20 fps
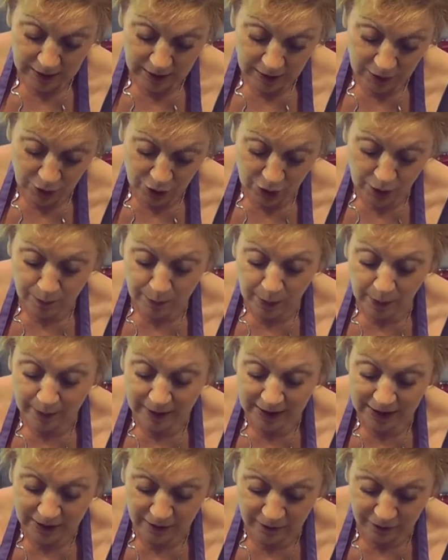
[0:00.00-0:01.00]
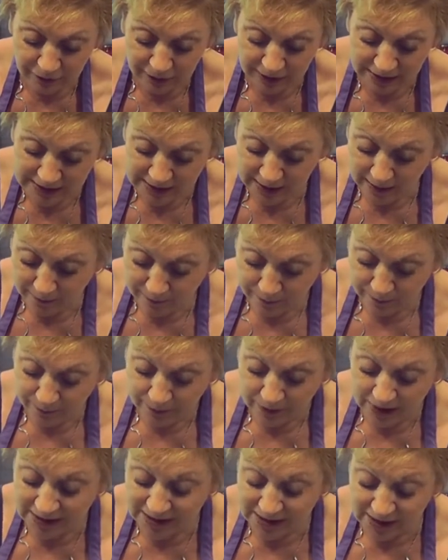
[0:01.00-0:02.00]
You could pop it in the freezer,
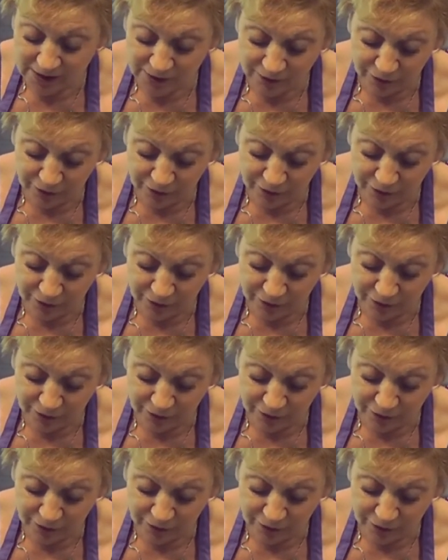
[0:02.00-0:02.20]
it does